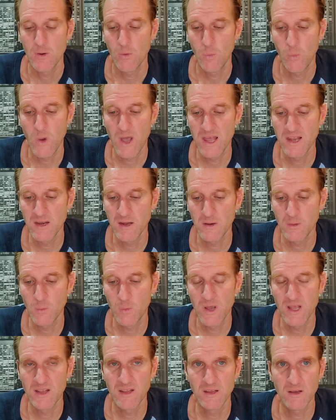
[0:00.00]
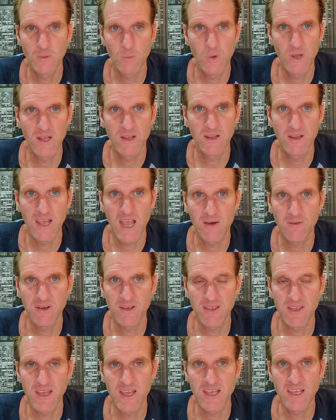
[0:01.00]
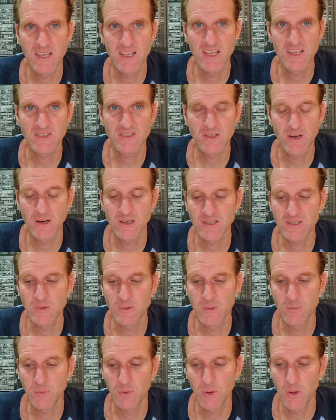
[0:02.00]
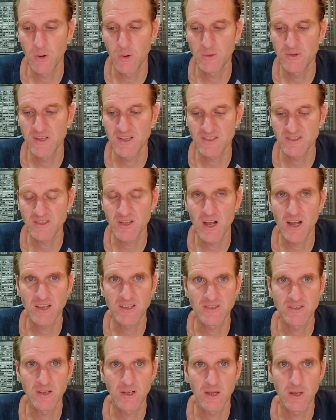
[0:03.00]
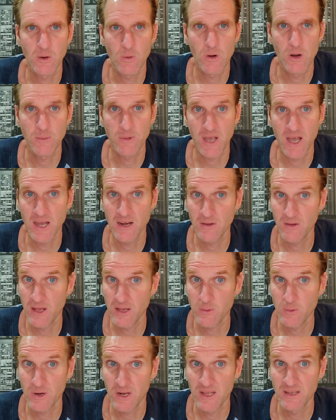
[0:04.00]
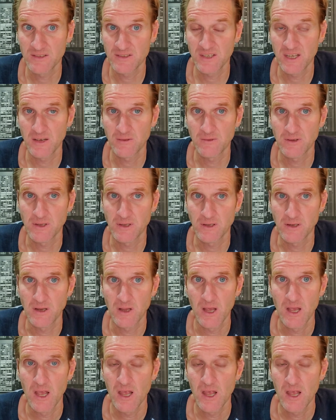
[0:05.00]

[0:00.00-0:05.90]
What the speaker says: when everything starts to implode, this stock is going to go up, kind of like what NSAV did.